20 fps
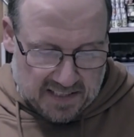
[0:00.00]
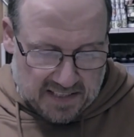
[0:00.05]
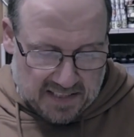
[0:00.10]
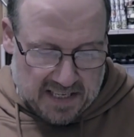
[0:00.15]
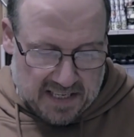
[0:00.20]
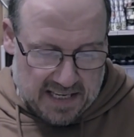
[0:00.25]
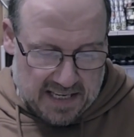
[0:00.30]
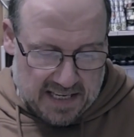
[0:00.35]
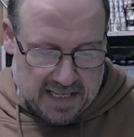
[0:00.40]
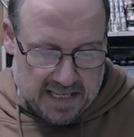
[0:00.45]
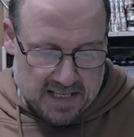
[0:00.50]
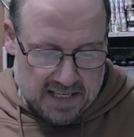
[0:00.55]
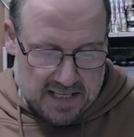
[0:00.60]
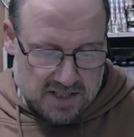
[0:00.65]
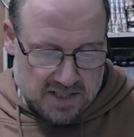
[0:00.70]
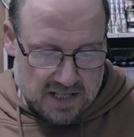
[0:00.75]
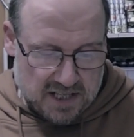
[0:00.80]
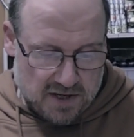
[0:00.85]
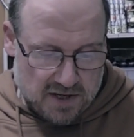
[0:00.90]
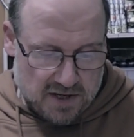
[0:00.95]
Uh,
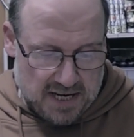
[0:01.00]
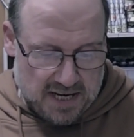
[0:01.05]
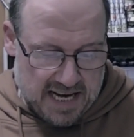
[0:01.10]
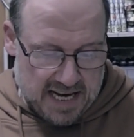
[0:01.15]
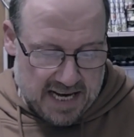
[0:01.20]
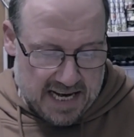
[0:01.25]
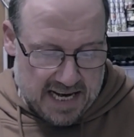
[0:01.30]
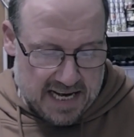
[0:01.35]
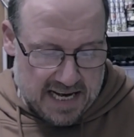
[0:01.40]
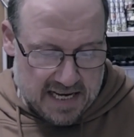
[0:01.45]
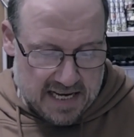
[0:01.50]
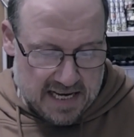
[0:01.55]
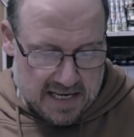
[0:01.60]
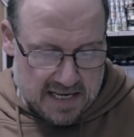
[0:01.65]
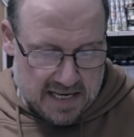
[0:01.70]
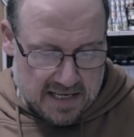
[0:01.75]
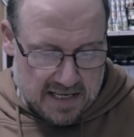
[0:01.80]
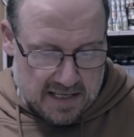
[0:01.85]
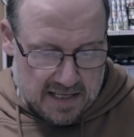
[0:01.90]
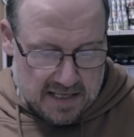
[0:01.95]
so he
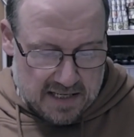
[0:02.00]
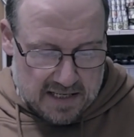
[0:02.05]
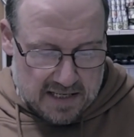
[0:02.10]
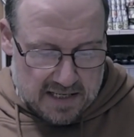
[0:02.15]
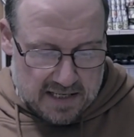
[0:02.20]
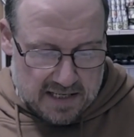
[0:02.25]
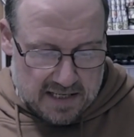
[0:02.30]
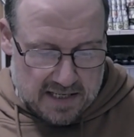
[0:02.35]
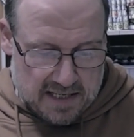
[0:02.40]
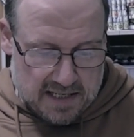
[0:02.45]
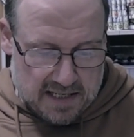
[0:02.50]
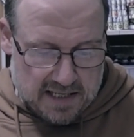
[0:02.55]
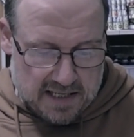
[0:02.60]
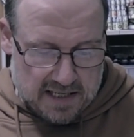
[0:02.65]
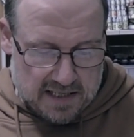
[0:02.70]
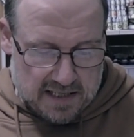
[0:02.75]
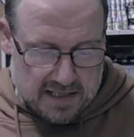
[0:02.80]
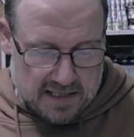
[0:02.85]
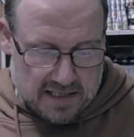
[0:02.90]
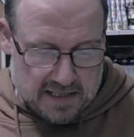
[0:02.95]
uh,
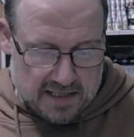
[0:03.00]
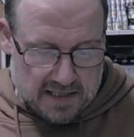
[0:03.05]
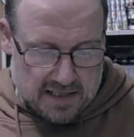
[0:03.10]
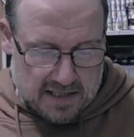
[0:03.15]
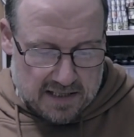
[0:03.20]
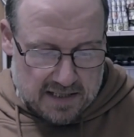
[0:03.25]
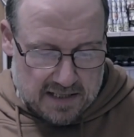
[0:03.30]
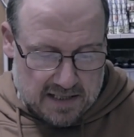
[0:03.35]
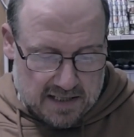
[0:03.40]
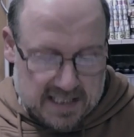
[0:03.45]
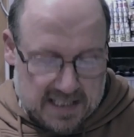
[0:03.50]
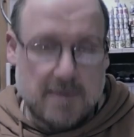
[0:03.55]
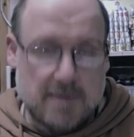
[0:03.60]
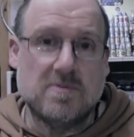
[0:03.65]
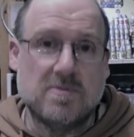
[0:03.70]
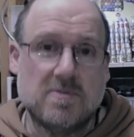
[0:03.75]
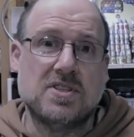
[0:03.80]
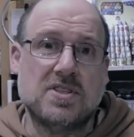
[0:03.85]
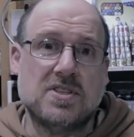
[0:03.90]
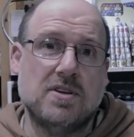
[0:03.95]

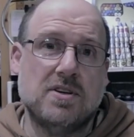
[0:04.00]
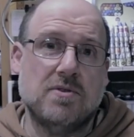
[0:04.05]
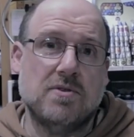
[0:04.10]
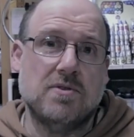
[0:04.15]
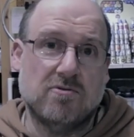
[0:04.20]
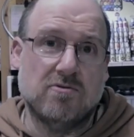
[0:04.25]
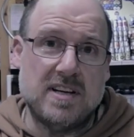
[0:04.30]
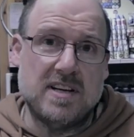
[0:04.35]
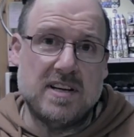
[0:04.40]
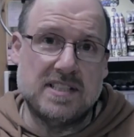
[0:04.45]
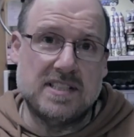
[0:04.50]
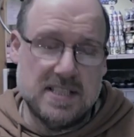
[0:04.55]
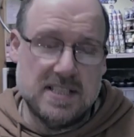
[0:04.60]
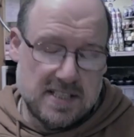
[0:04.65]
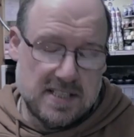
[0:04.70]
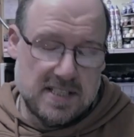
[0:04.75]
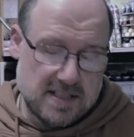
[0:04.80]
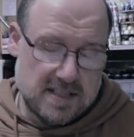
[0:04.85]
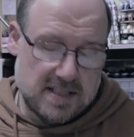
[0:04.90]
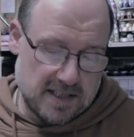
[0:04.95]
attempts to arrest
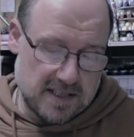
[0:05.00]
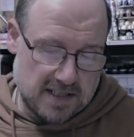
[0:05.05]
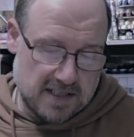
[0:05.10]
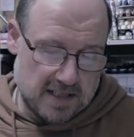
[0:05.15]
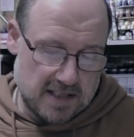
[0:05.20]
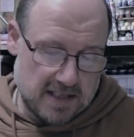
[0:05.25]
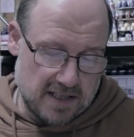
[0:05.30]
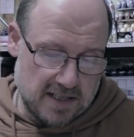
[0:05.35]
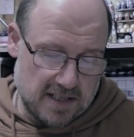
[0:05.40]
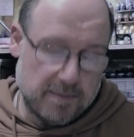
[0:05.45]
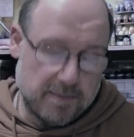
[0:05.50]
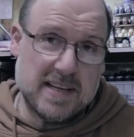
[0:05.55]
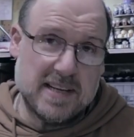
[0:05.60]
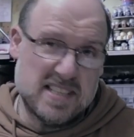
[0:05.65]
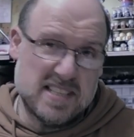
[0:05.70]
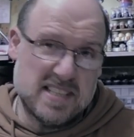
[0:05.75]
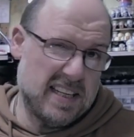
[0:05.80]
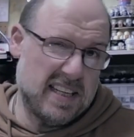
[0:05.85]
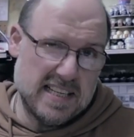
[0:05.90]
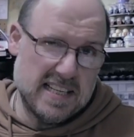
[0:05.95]
us, uh,
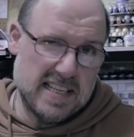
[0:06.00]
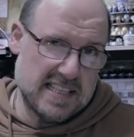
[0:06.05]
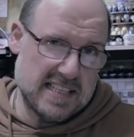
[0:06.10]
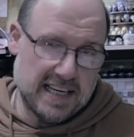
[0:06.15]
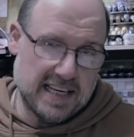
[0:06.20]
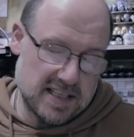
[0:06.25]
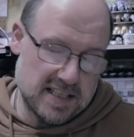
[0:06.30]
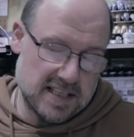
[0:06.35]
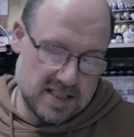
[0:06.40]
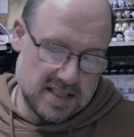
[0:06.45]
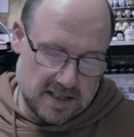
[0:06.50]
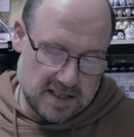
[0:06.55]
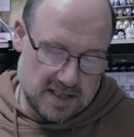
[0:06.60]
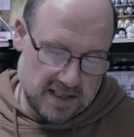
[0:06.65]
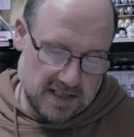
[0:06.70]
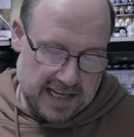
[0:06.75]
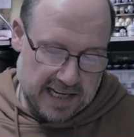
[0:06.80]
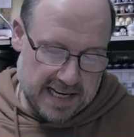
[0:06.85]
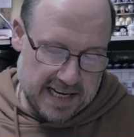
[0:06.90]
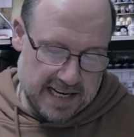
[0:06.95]
basically take us
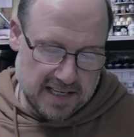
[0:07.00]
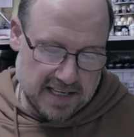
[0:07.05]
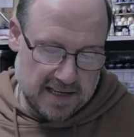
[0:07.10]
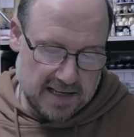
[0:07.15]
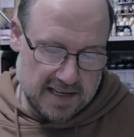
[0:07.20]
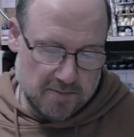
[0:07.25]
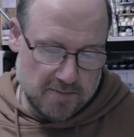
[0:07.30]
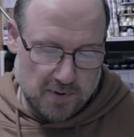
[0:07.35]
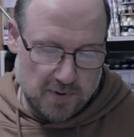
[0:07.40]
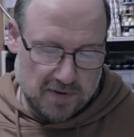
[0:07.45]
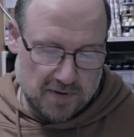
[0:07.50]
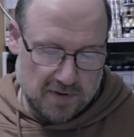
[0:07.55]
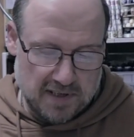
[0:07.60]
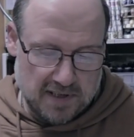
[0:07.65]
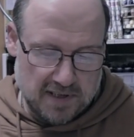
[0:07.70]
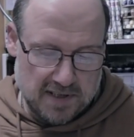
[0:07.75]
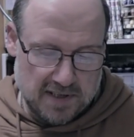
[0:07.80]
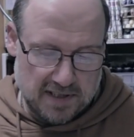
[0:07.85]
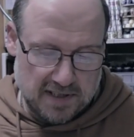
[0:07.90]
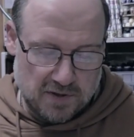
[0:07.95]
in and put
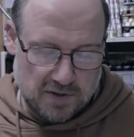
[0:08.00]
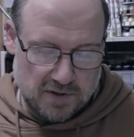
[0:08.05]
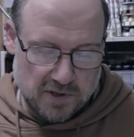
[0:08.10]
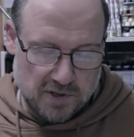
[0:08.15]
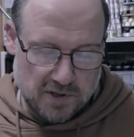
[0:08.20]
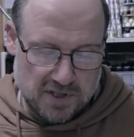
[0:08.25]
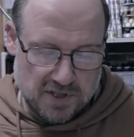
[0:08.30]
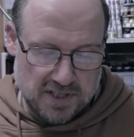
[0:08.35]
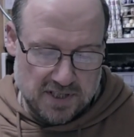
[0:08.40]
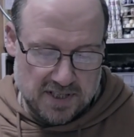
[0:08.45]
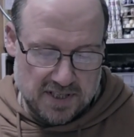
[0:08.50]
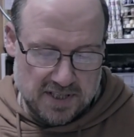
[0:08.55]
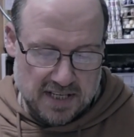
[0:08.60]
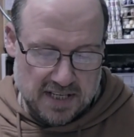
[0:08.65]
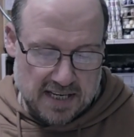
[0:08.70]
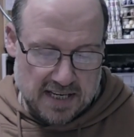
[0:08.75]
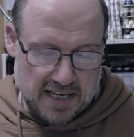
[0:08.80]
um, and question us.